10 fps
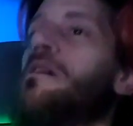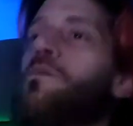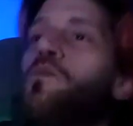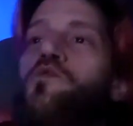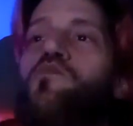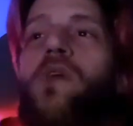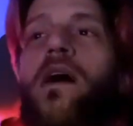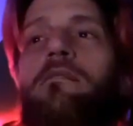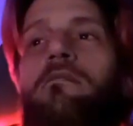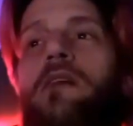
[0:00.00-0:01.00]
Would you
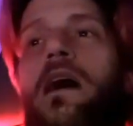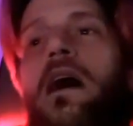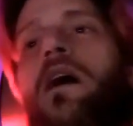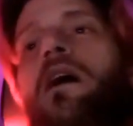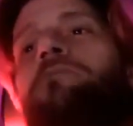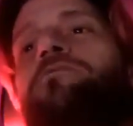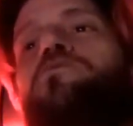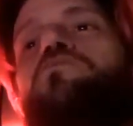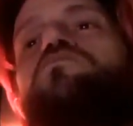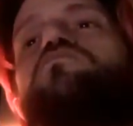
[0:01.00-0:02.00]
rather have
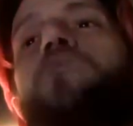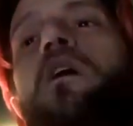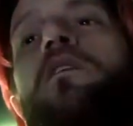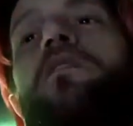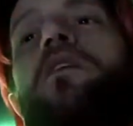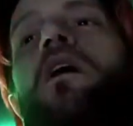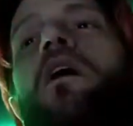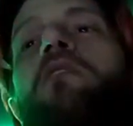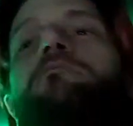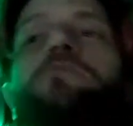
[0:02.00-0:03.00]
to run
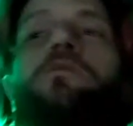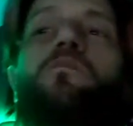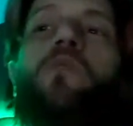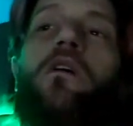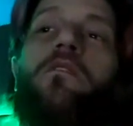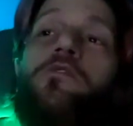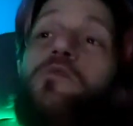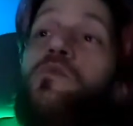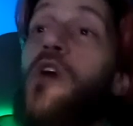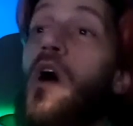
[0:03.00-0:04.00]
everywhere you
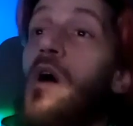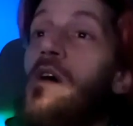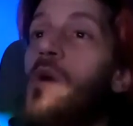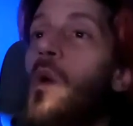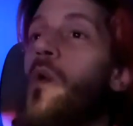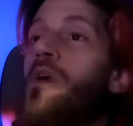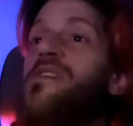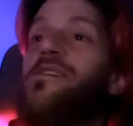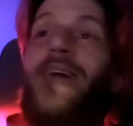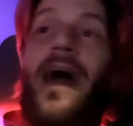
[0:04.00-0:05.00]
go or
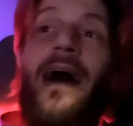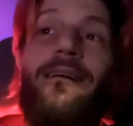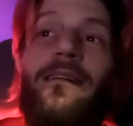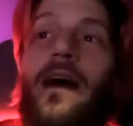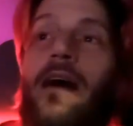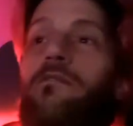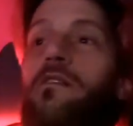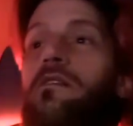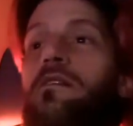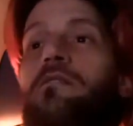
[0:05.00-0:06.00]
yell
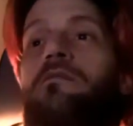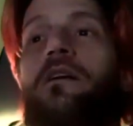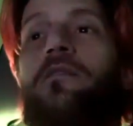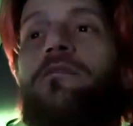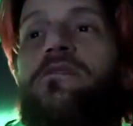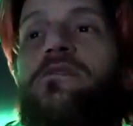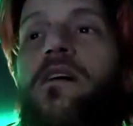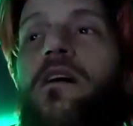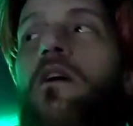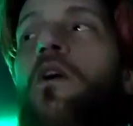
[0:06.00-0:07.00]
everything you have to say?